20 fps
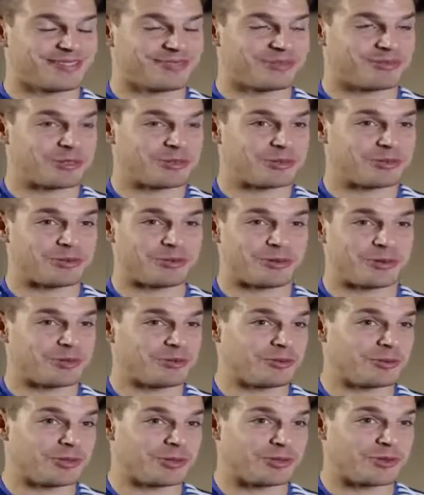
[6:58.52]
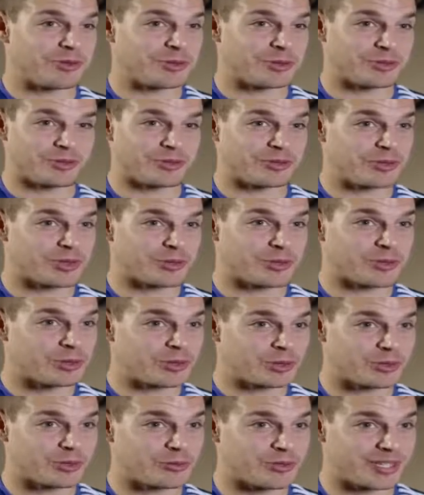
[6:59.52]
we don't
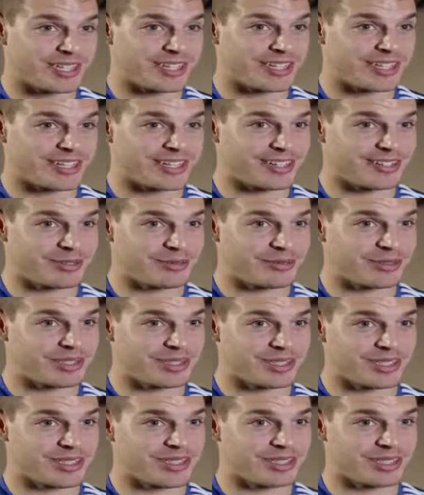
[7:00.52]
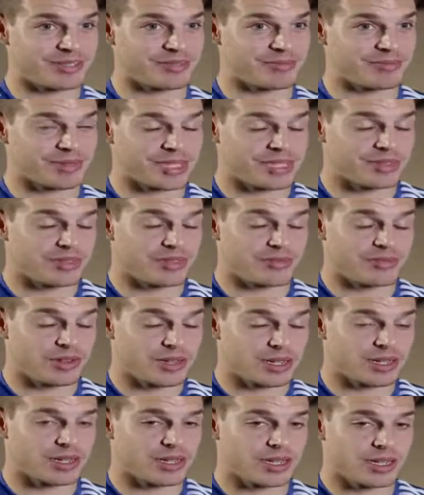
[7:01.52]
want to be here, obviously. But if
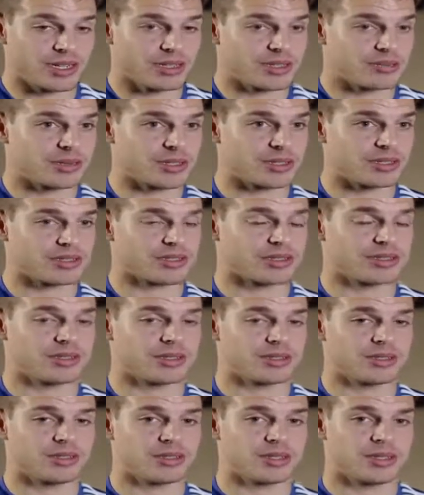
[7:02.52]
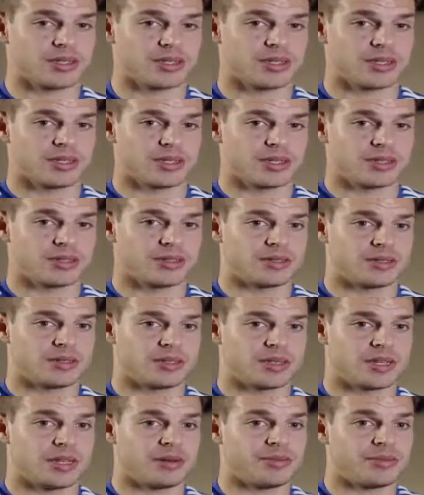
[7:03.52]
we are here, it's because the
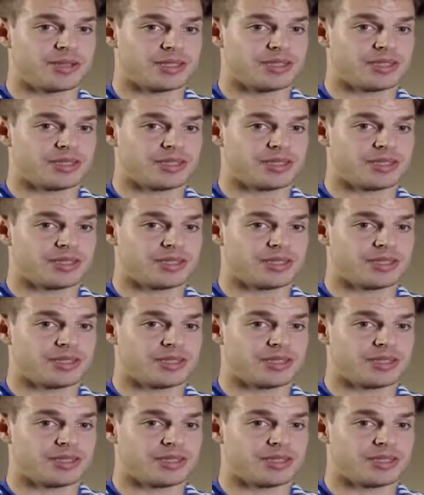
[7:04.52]
number